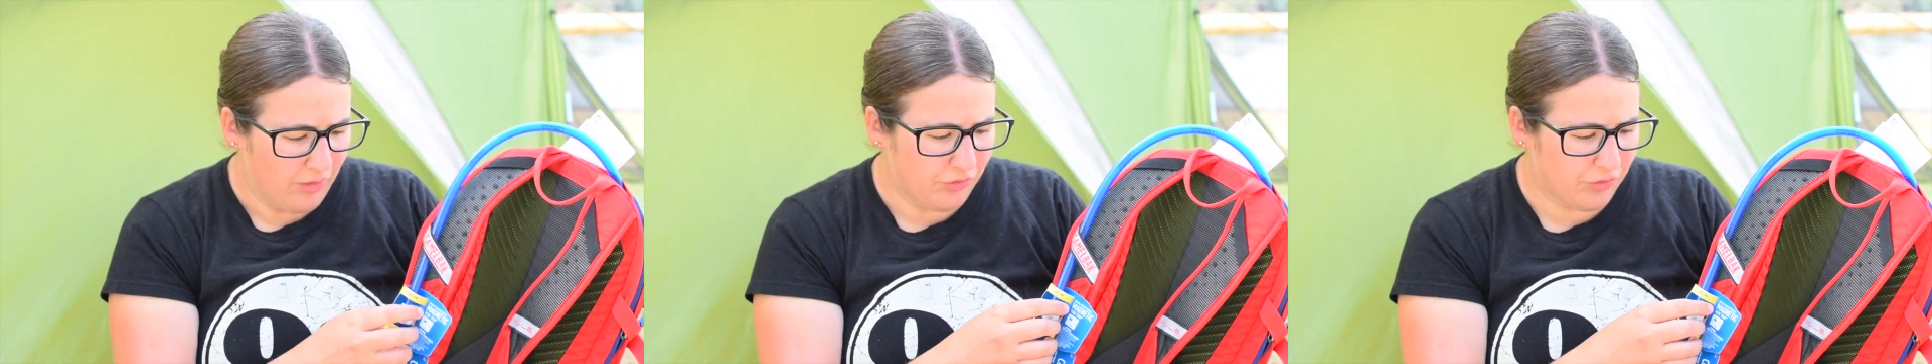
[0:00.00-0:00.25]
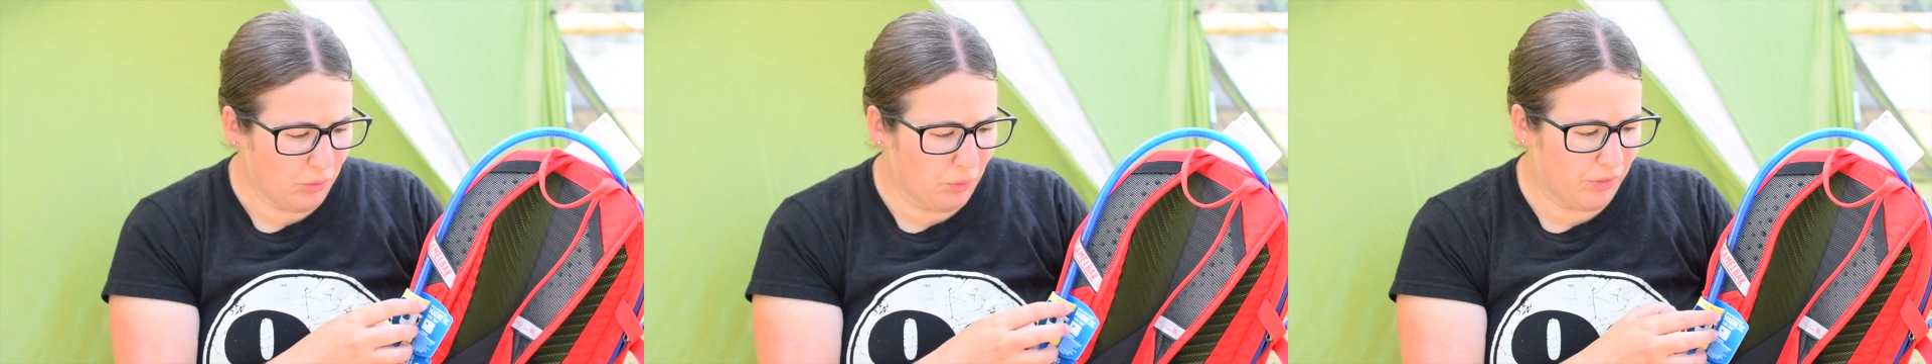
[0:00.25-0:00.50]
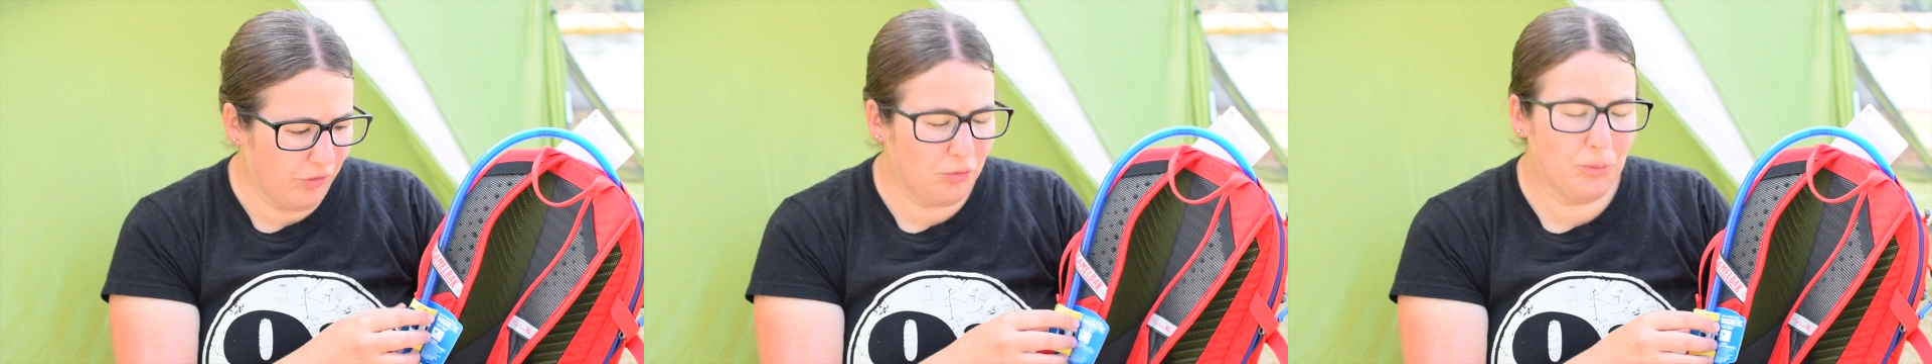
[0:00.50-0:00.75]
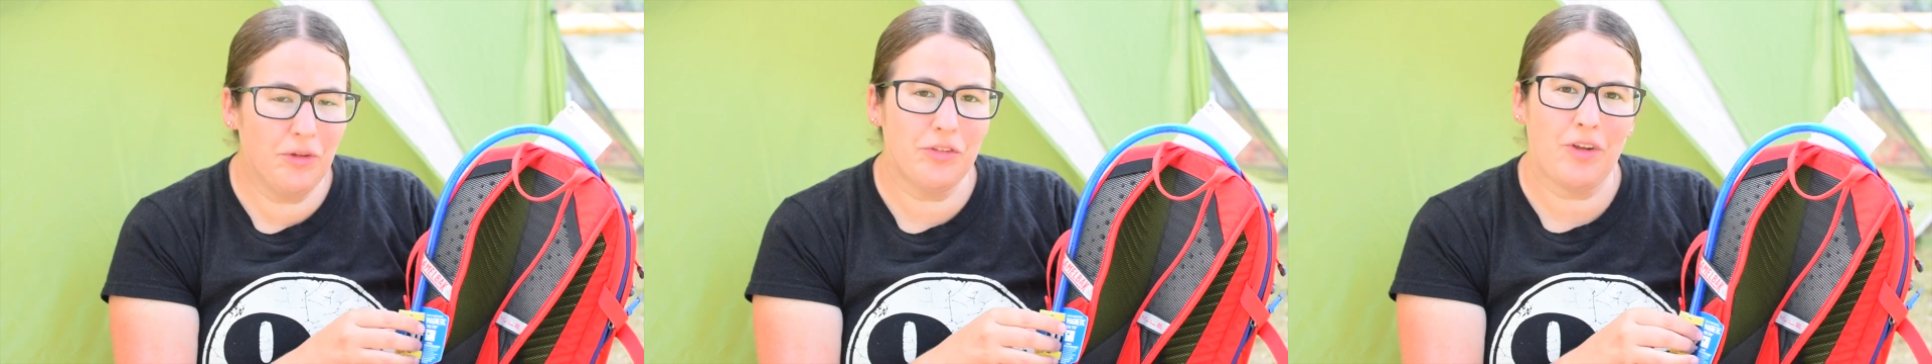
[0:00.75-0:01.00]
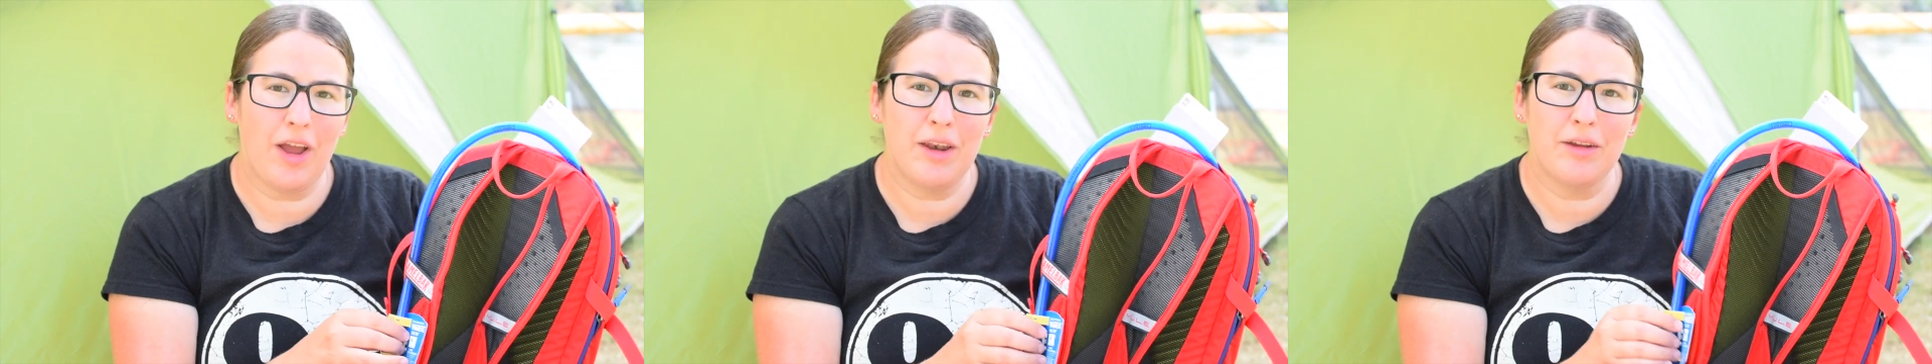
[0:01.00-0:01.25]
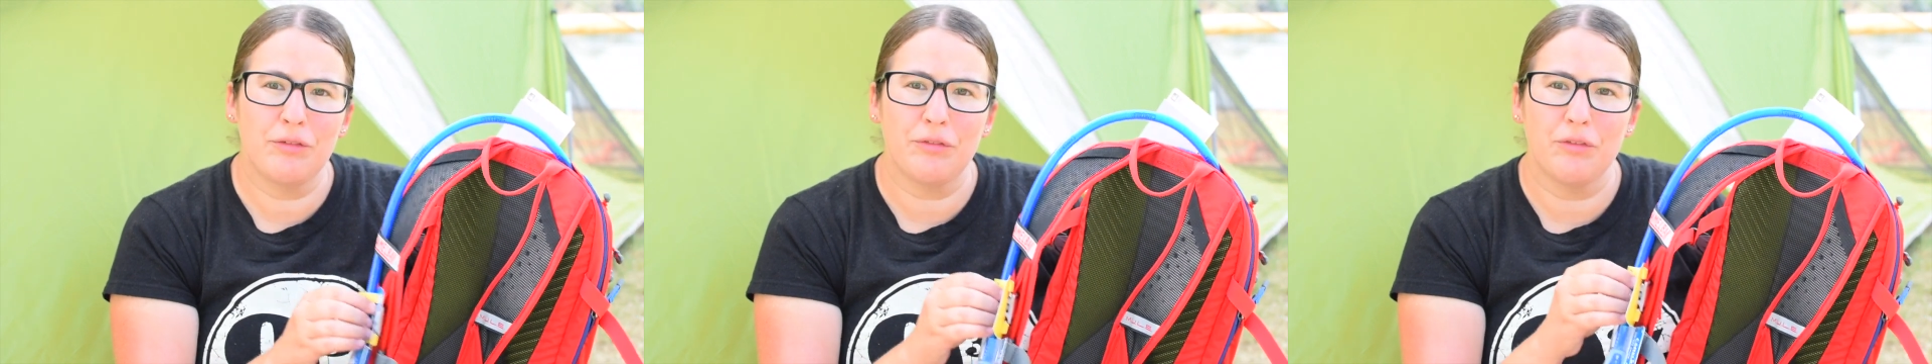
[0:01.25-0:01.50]
So this one's kind
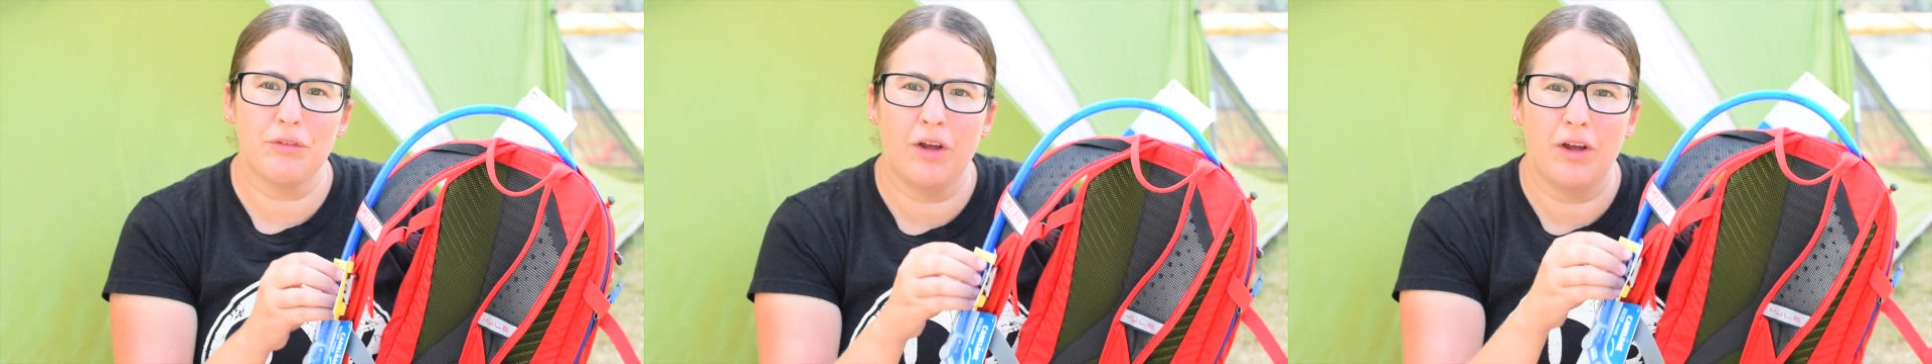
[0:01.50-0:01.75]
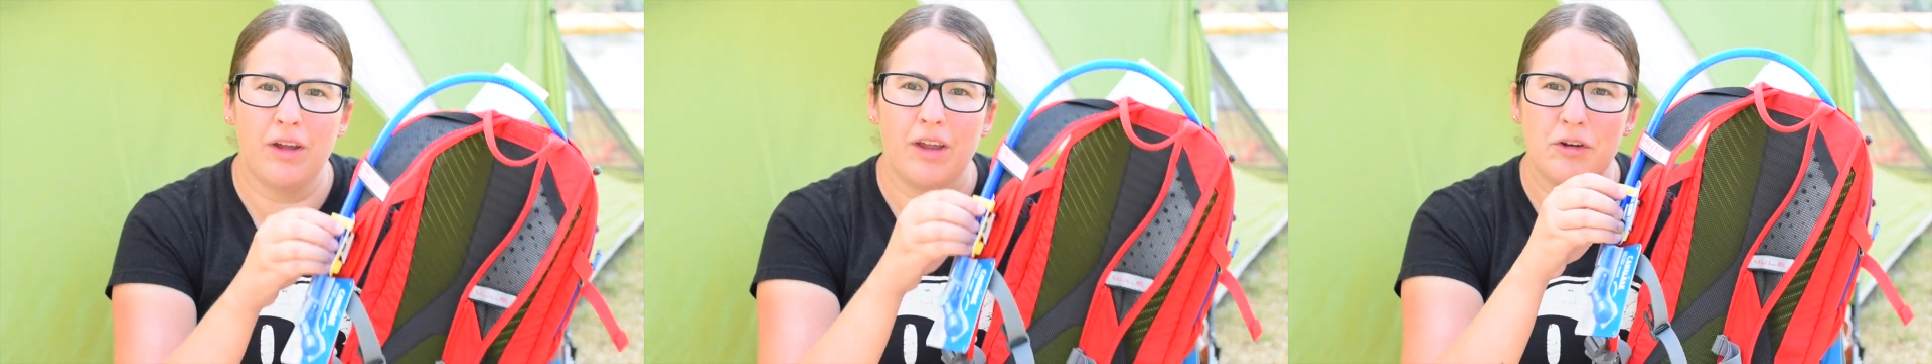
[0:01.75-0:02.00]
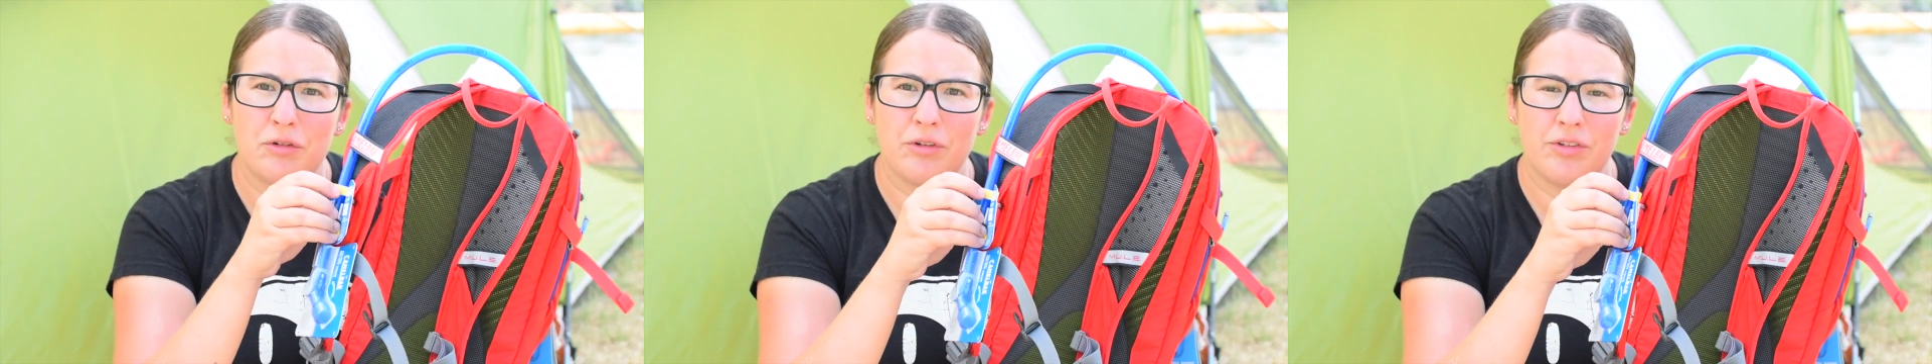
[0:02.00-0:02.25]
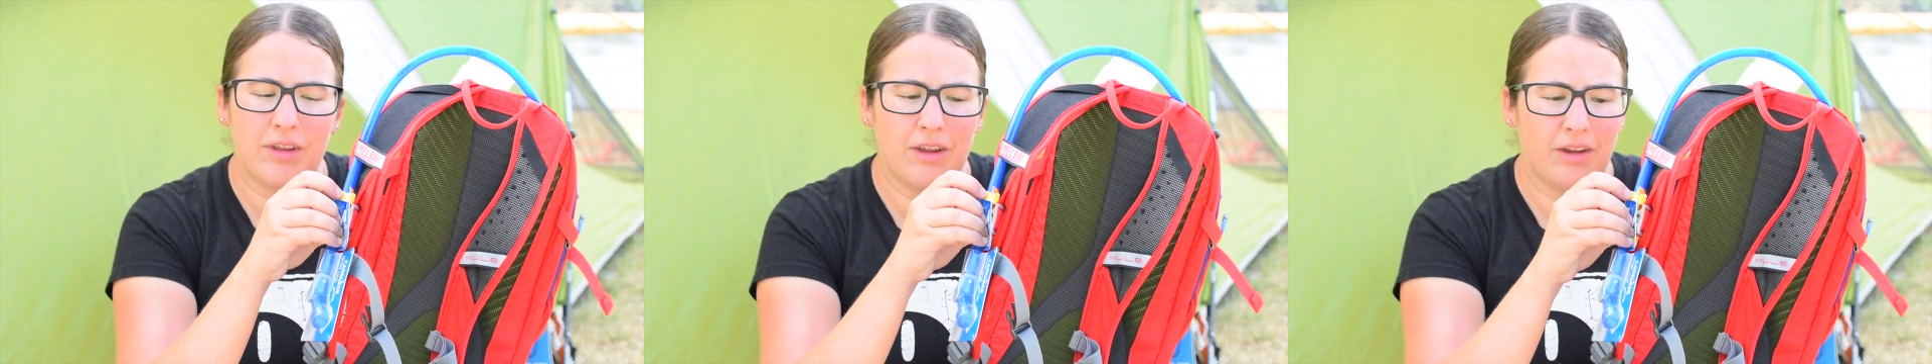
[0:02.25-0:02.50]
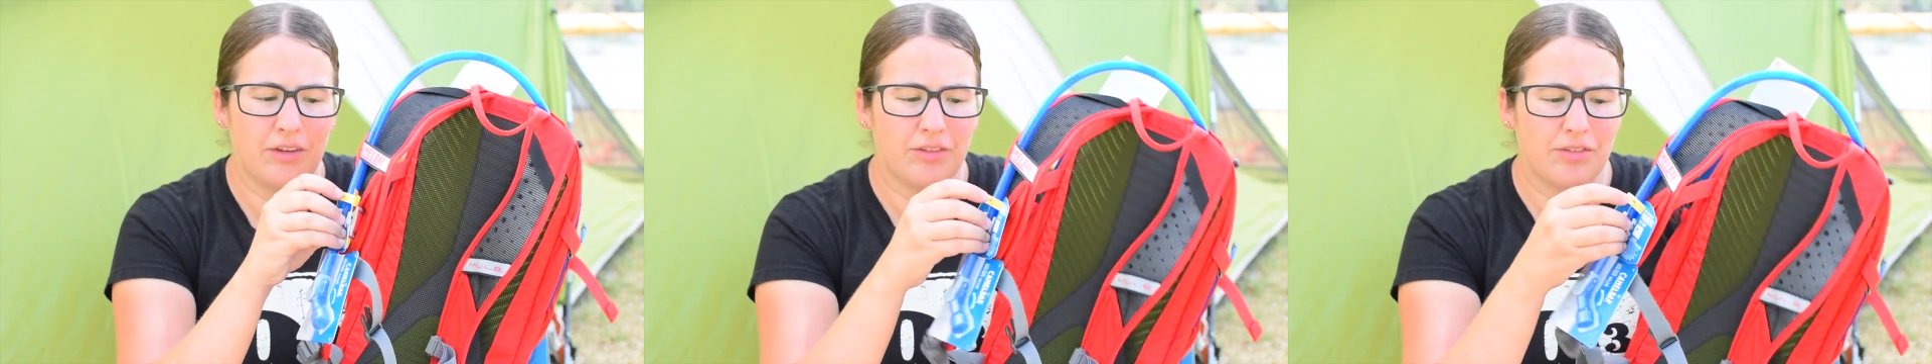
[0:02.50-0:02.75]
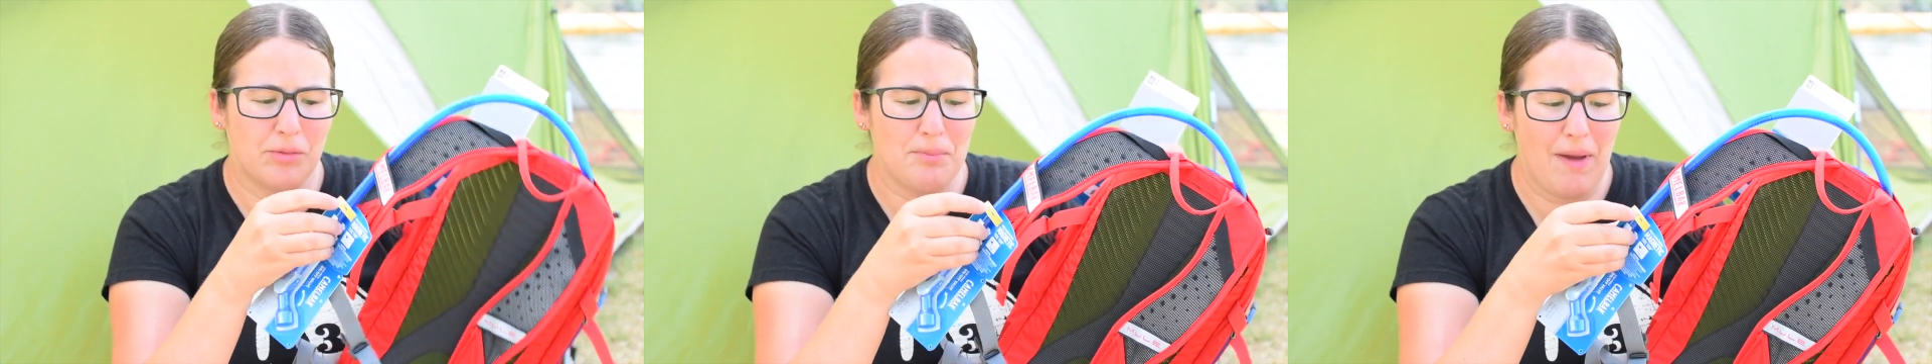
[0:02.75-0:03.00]
of interesting because
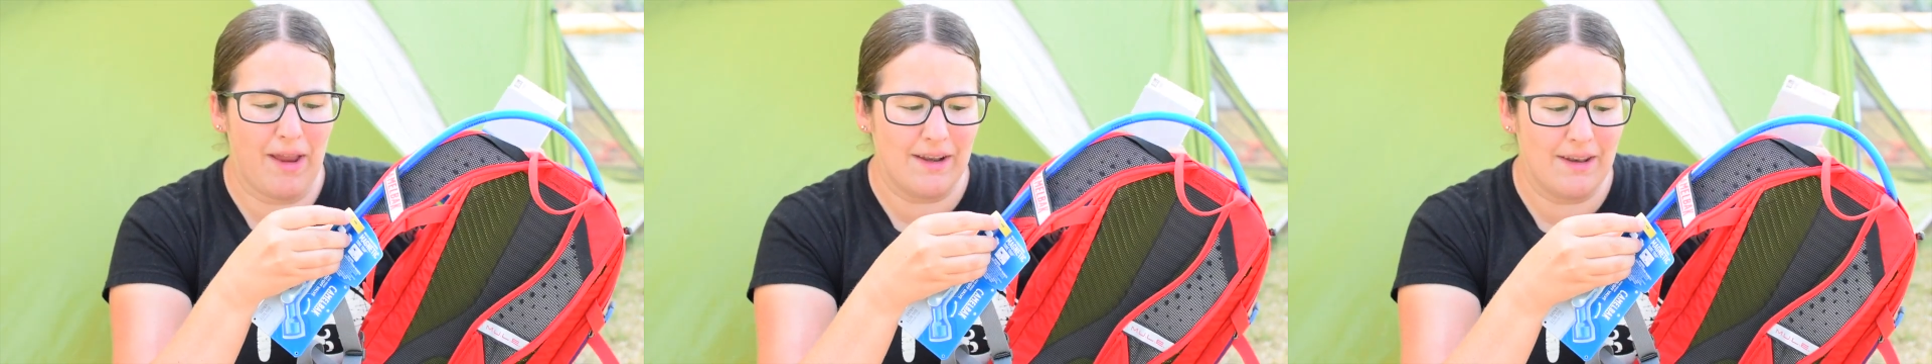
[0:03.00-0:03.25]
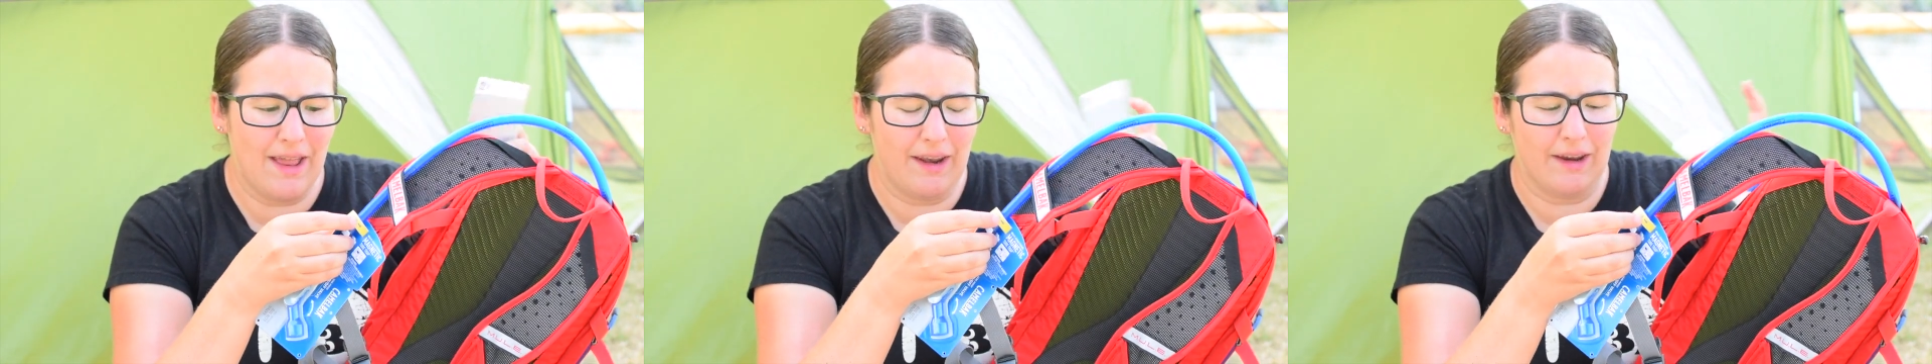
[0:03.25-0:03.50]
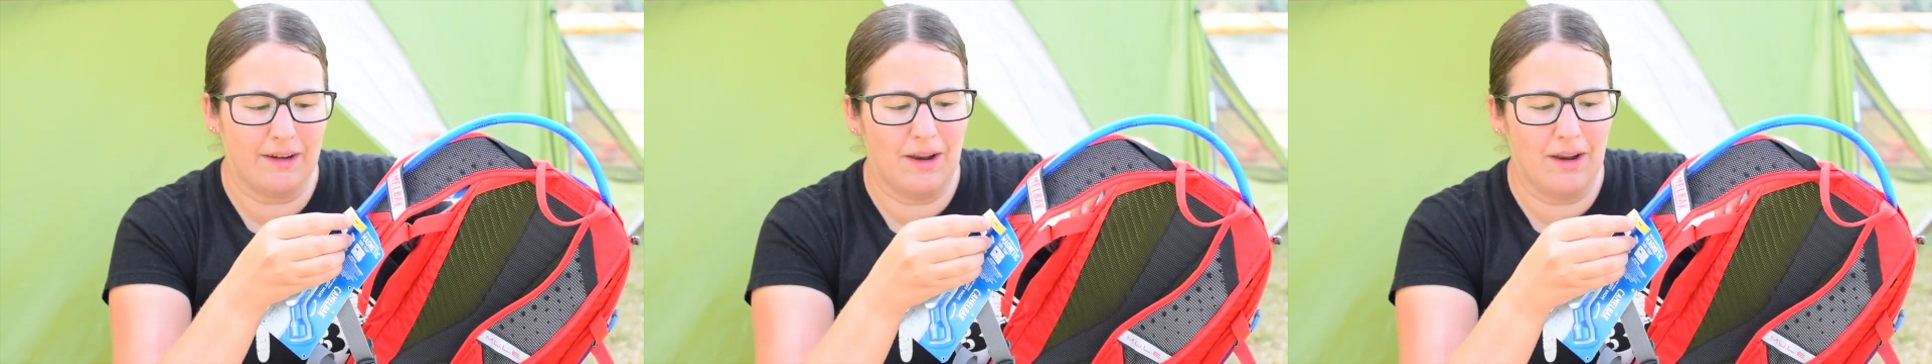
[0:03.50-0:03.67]
it's magnetic.